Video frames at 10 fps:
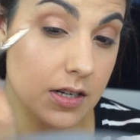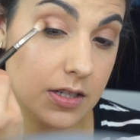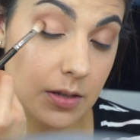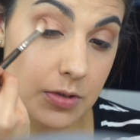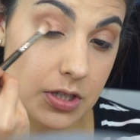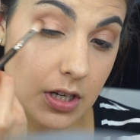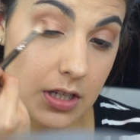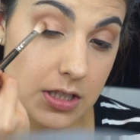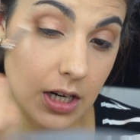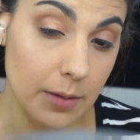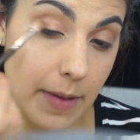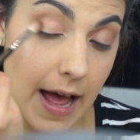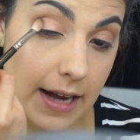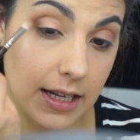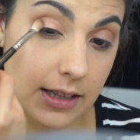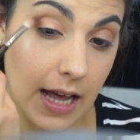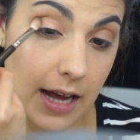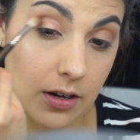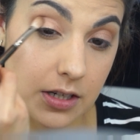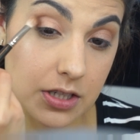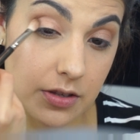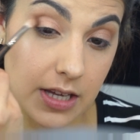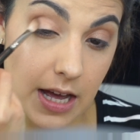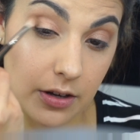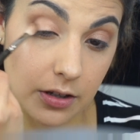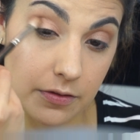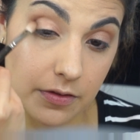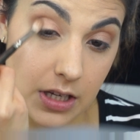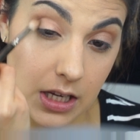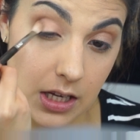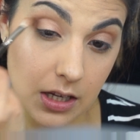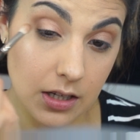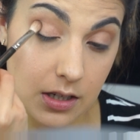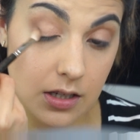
So I'm just going to start packing that onto the outer V.